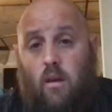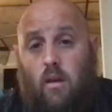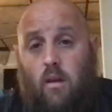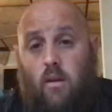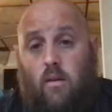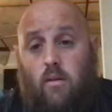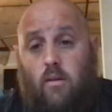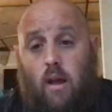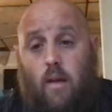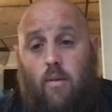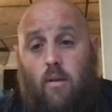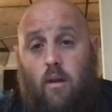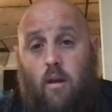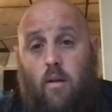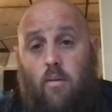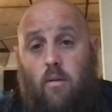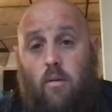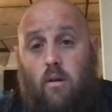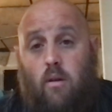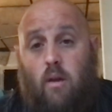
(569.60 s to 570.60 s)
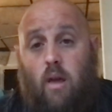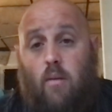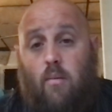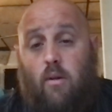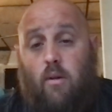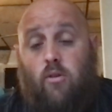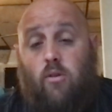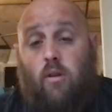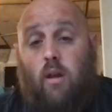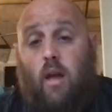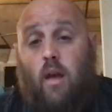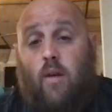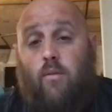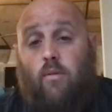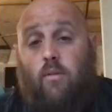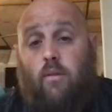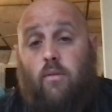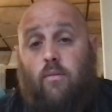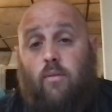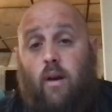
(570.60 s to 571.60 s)
It's time to come to know how much your
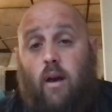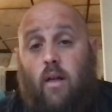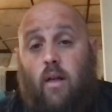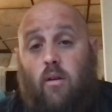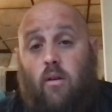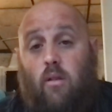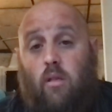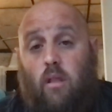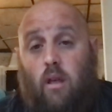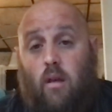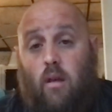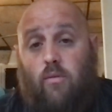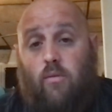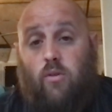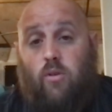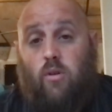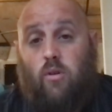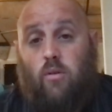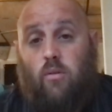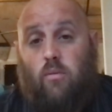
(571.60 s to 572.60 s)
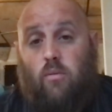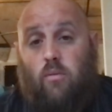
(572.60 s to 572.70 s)
Heavenly Father loves you